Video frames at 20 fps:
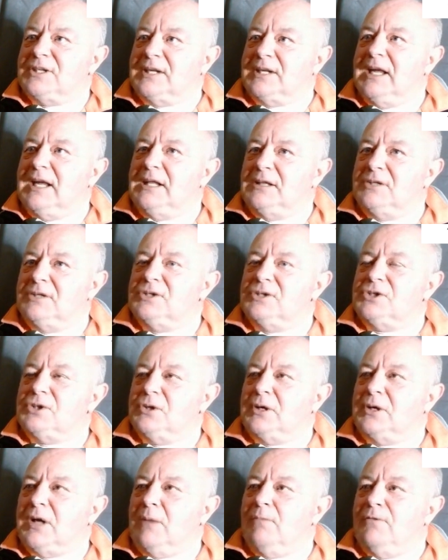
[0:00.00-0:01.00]
kid that
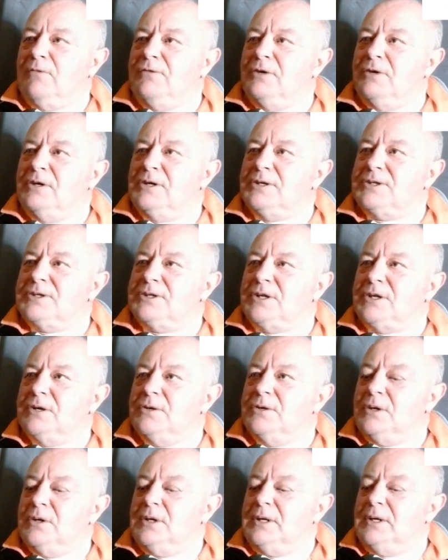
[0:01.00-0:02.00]
should come first.
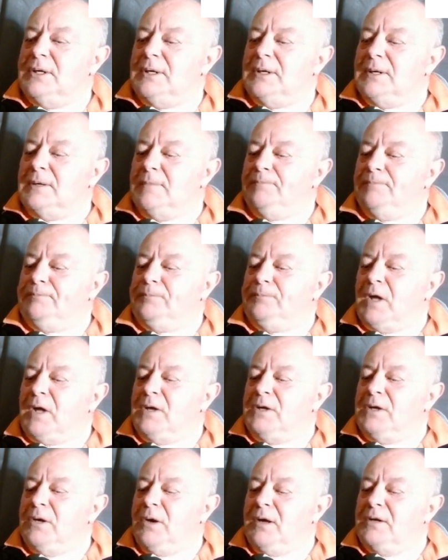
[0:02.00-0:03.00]
So
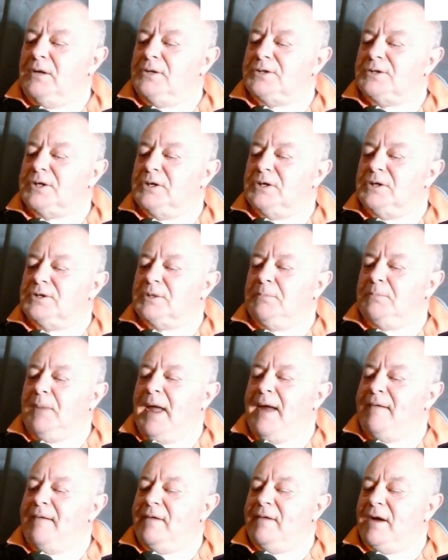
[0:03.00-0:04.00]
you, as a
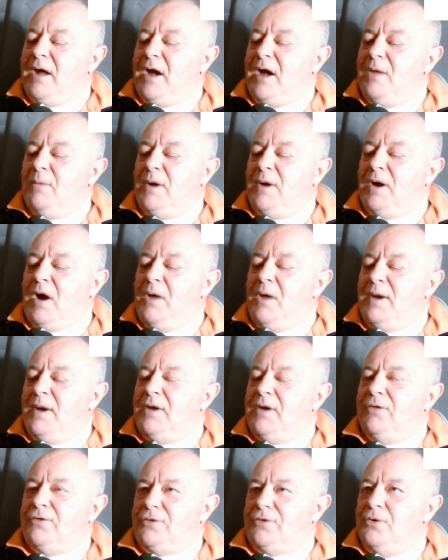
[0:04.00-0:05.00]
parent, I
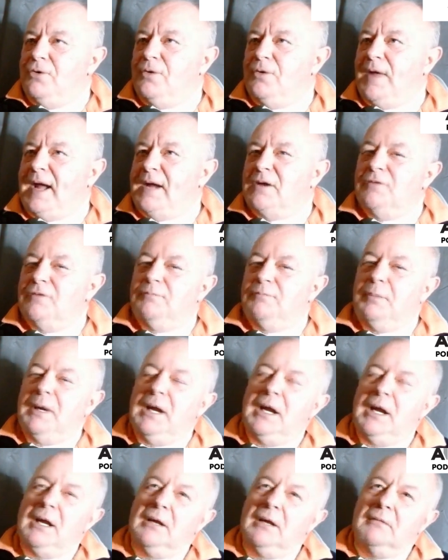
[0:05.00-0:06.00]
went through that of
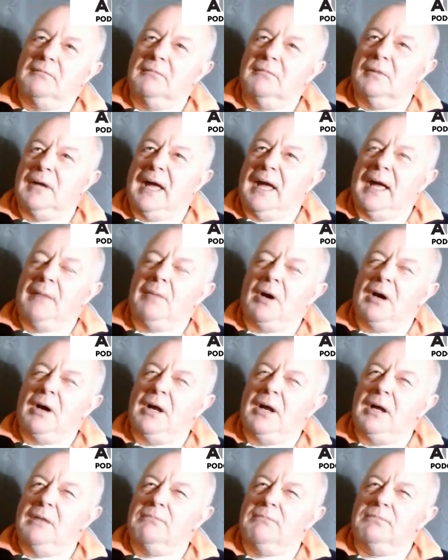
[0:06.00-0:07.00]
being, am
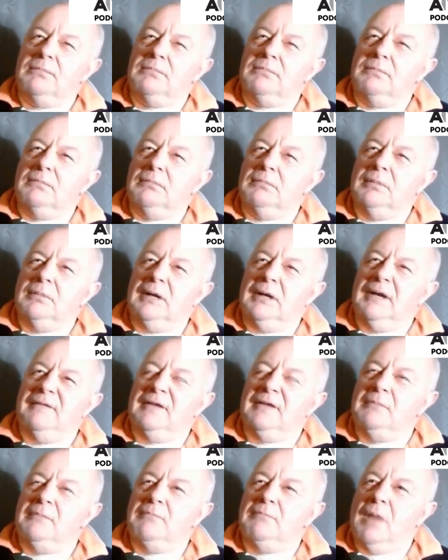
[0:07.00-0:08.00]
I
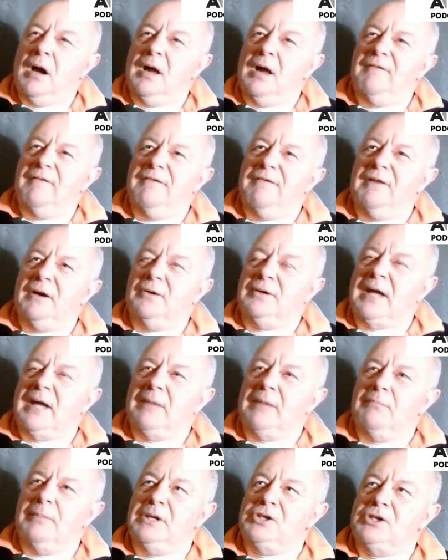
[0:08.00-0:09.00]
living my failed
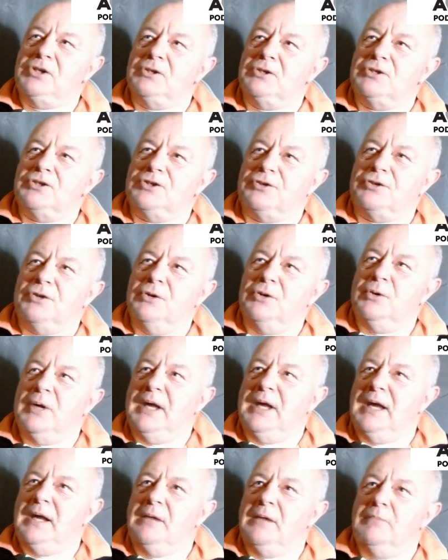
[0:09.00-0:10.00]
ambitions through
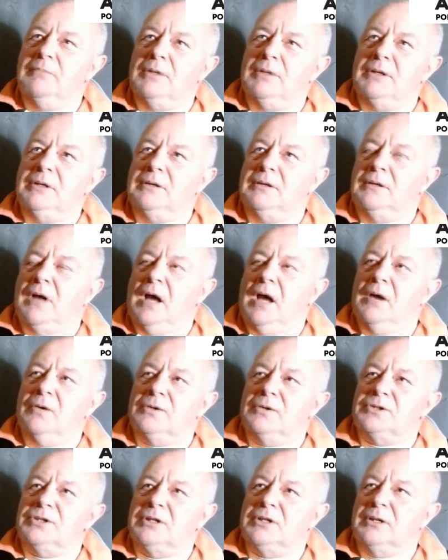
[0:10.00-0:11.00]
him? And I
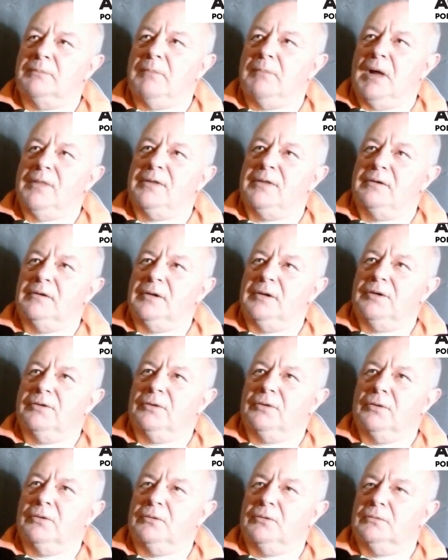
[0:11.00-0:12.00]
looked at the mother and
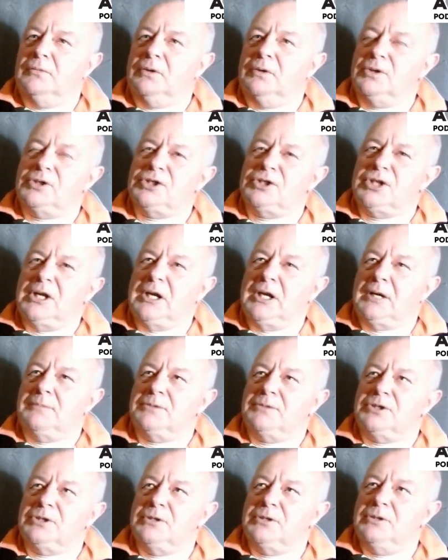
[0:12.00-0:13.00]
thought, what's she up
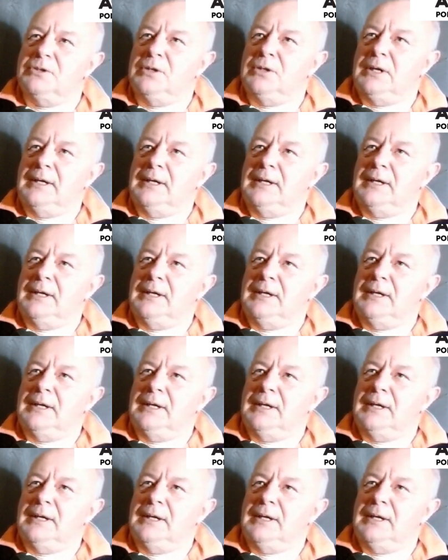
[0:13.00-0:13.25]
to?